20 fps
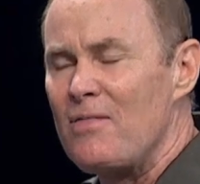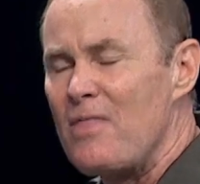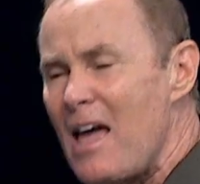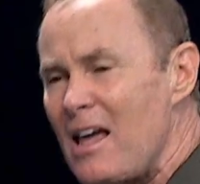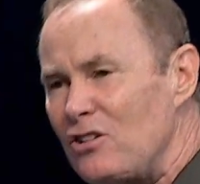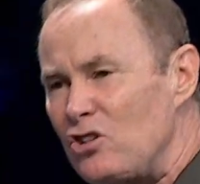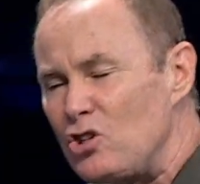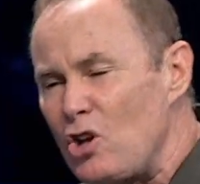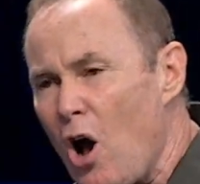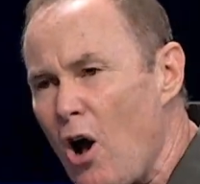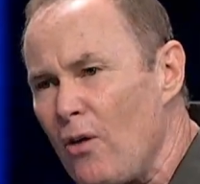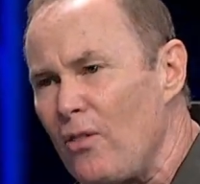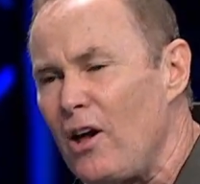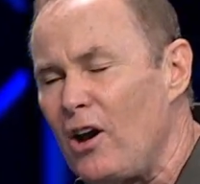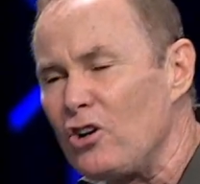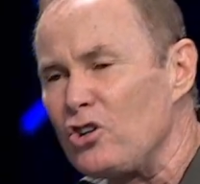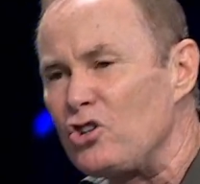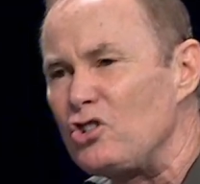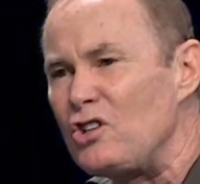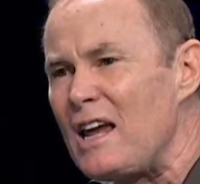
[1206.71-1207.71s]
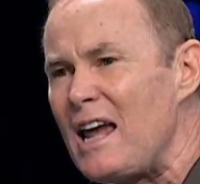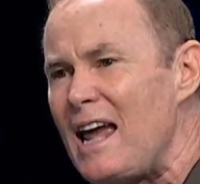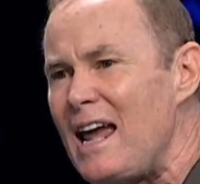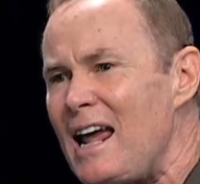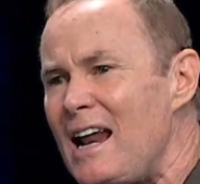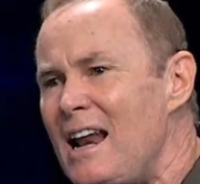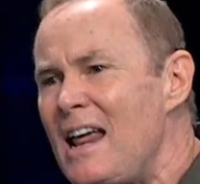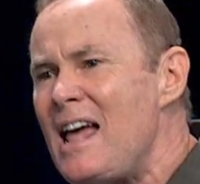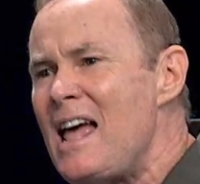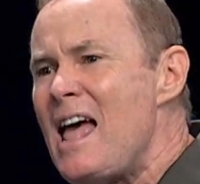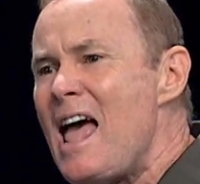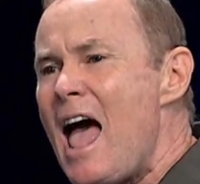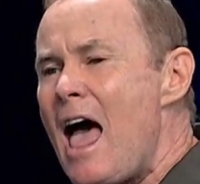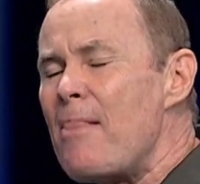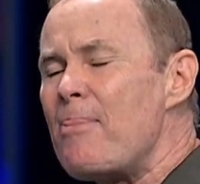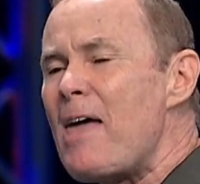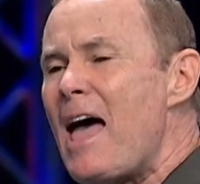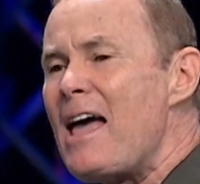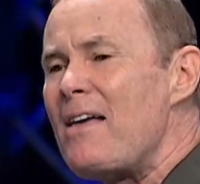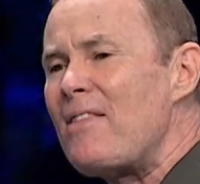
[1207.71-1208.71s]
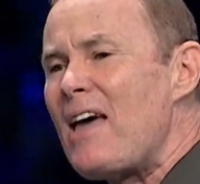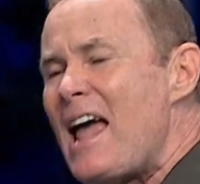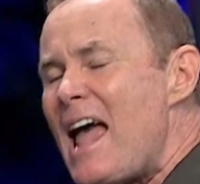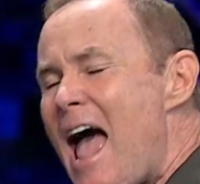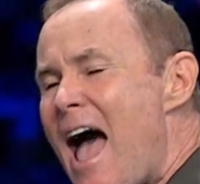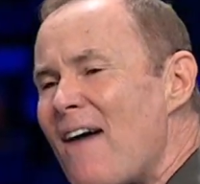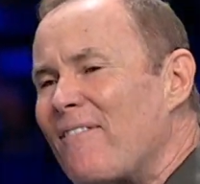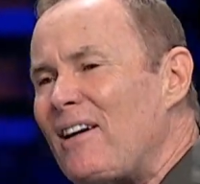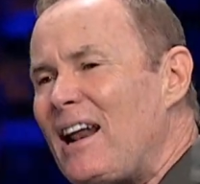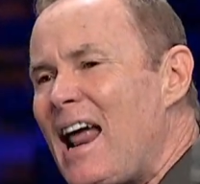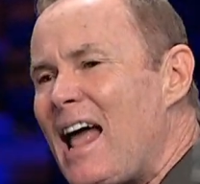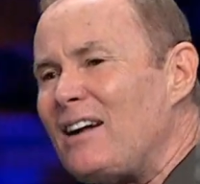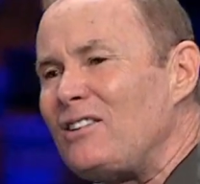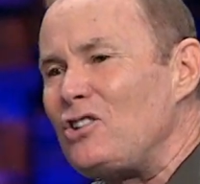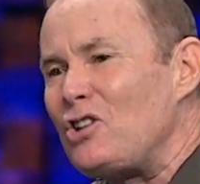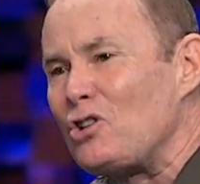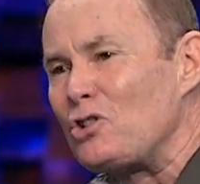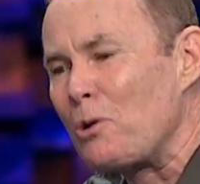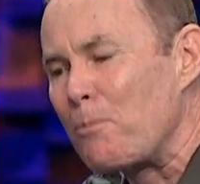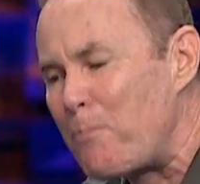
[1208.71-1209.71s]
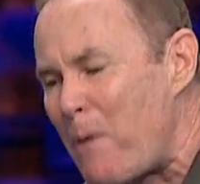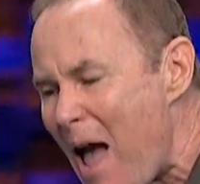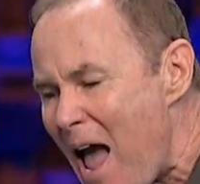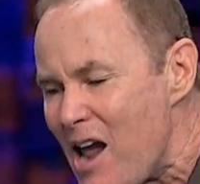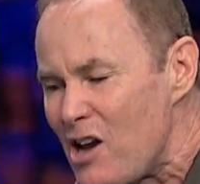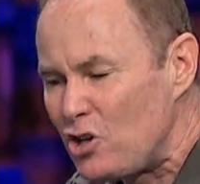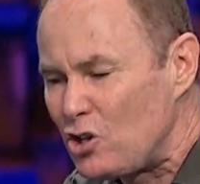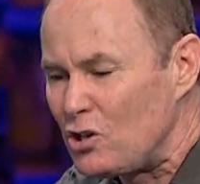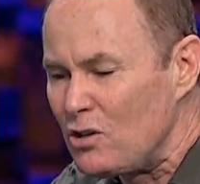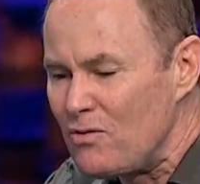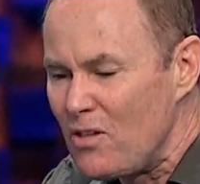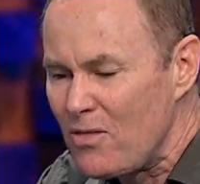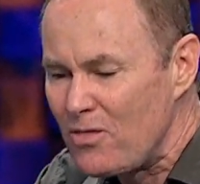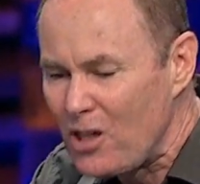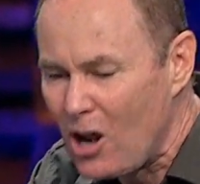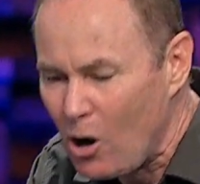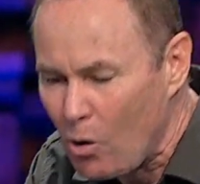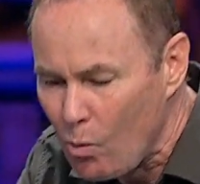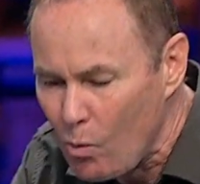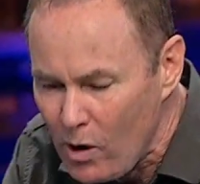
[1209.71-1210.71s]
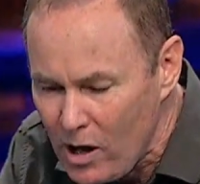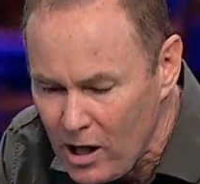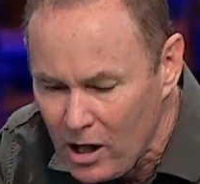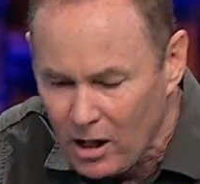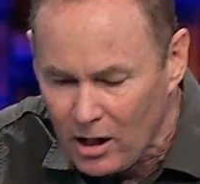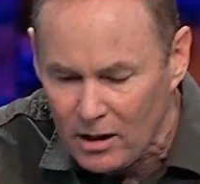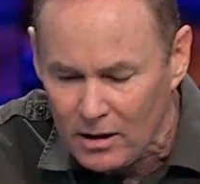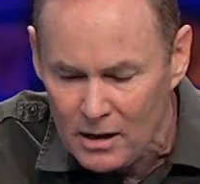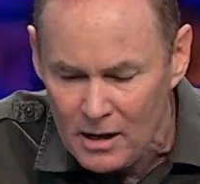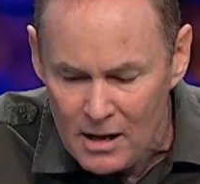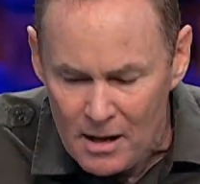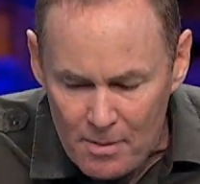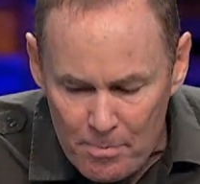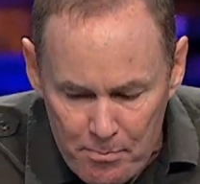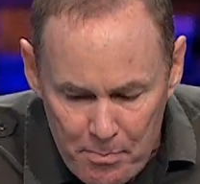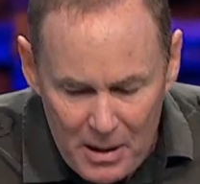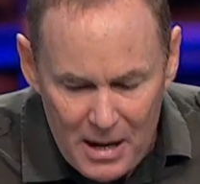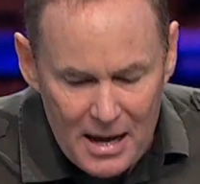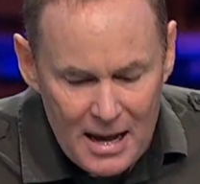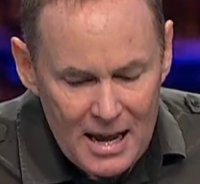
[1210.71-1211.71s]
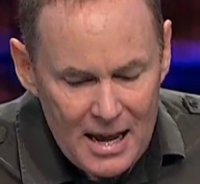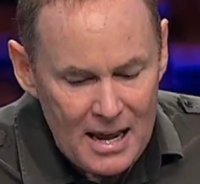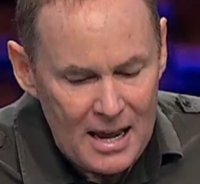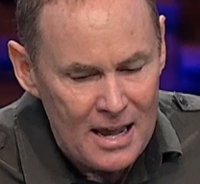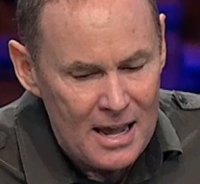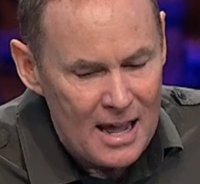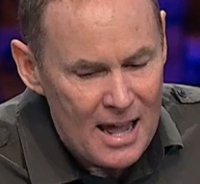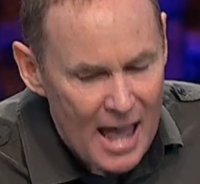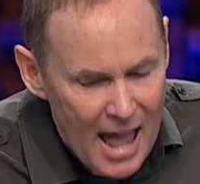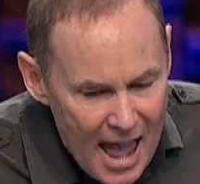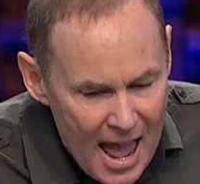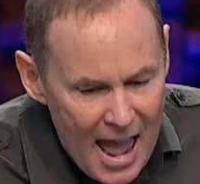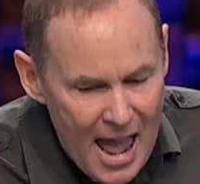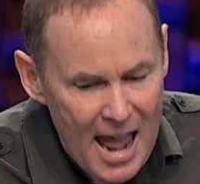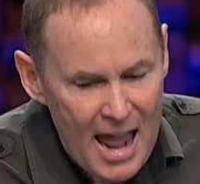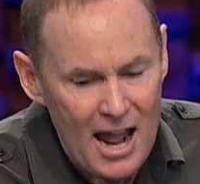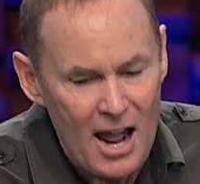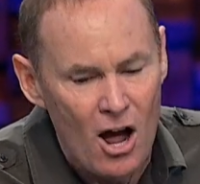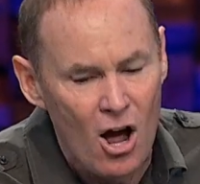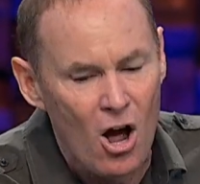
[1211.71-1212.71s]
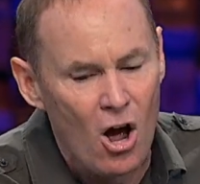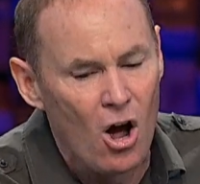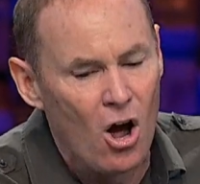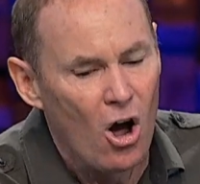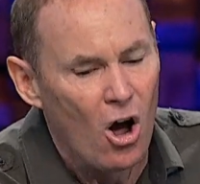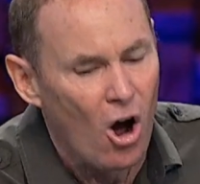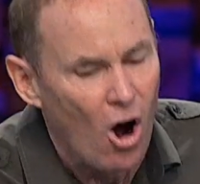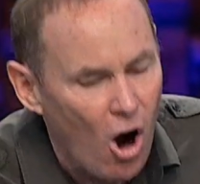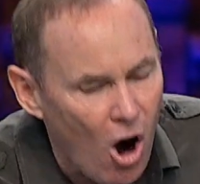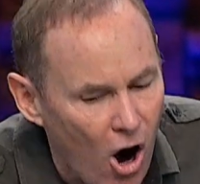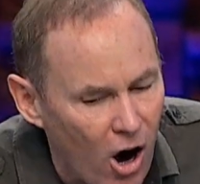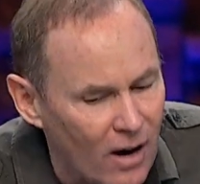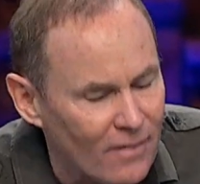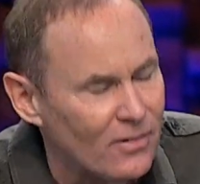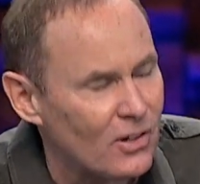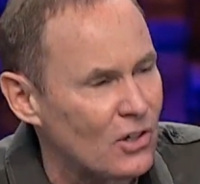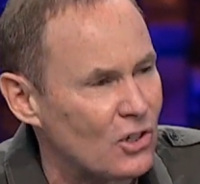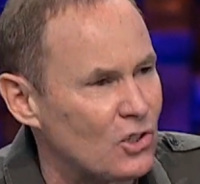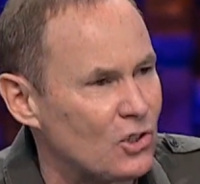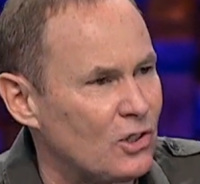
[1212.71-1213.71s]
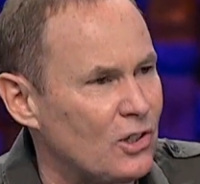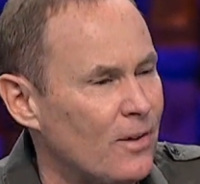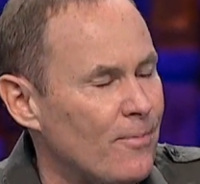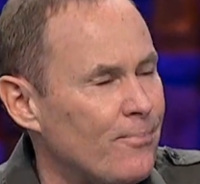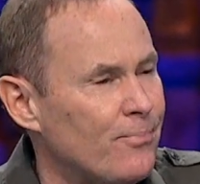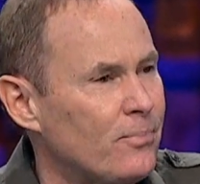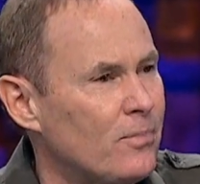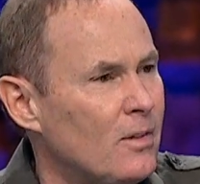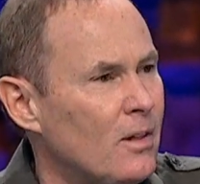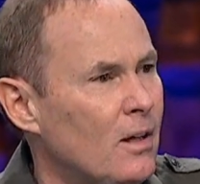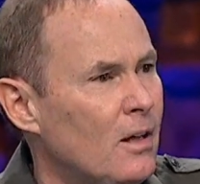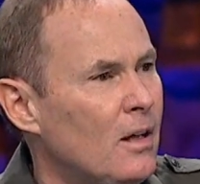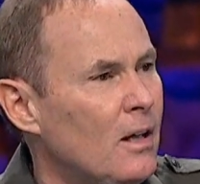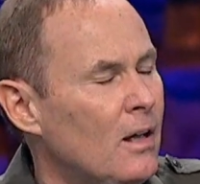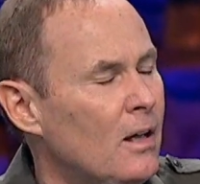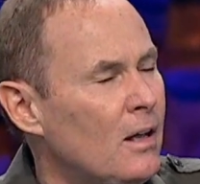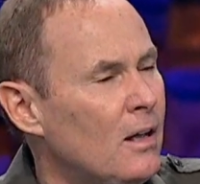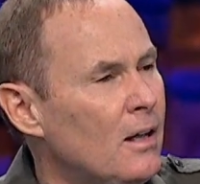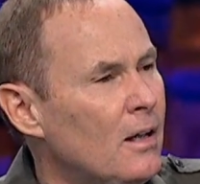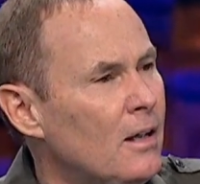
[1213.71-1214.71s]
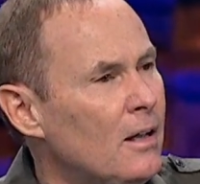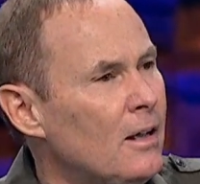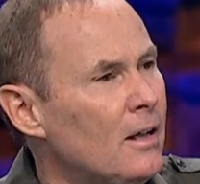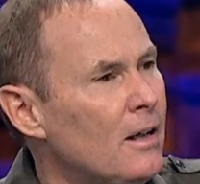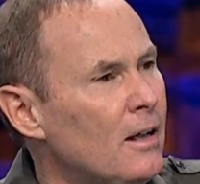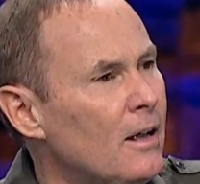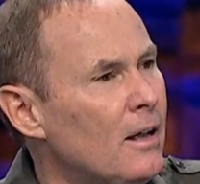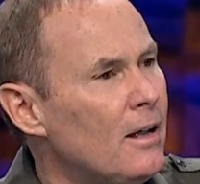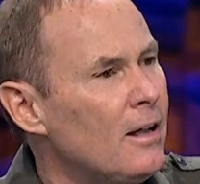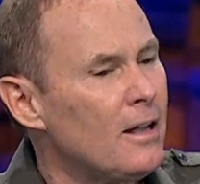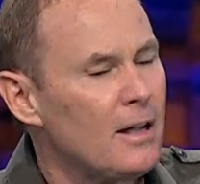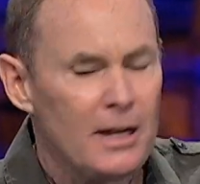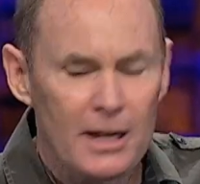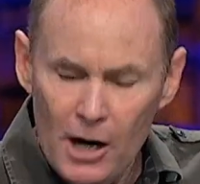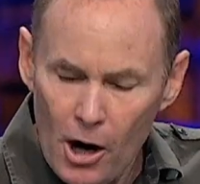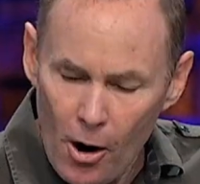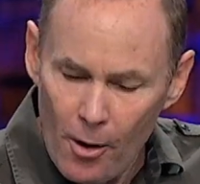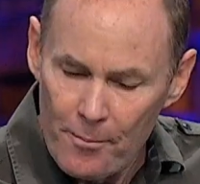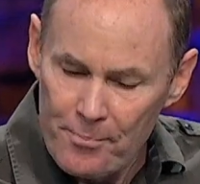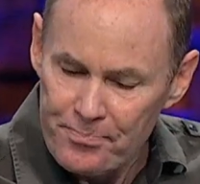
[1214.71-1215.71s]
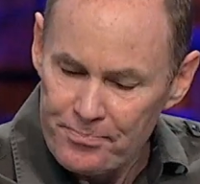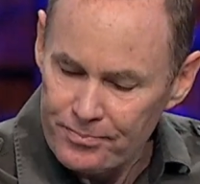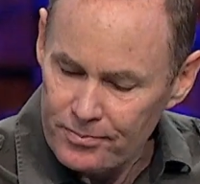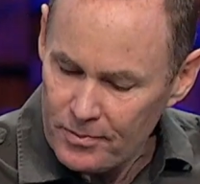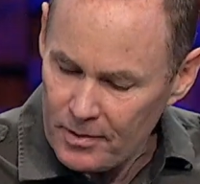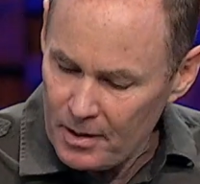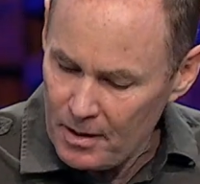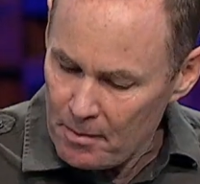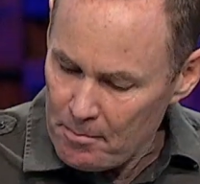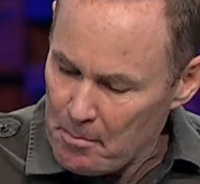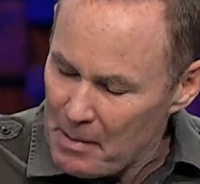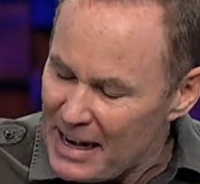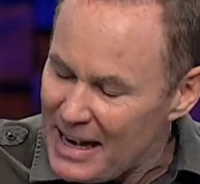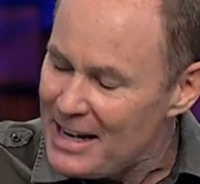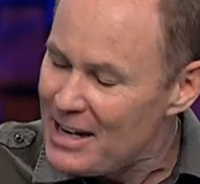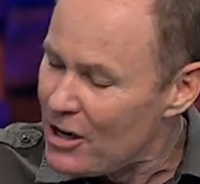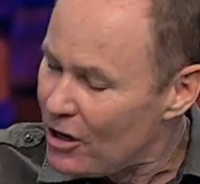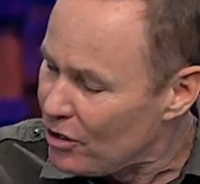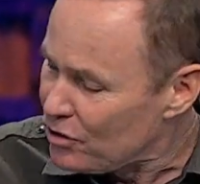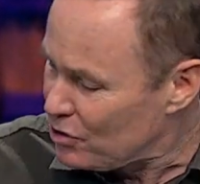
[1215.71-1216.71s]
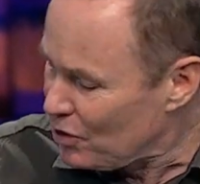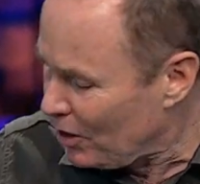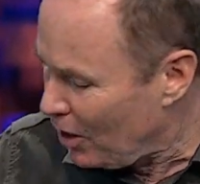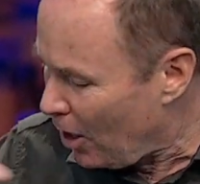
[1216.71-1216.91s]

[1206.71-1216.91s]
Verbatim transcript: They sow their seed and they, they have an anticipation that there will be a harvest. You know, many years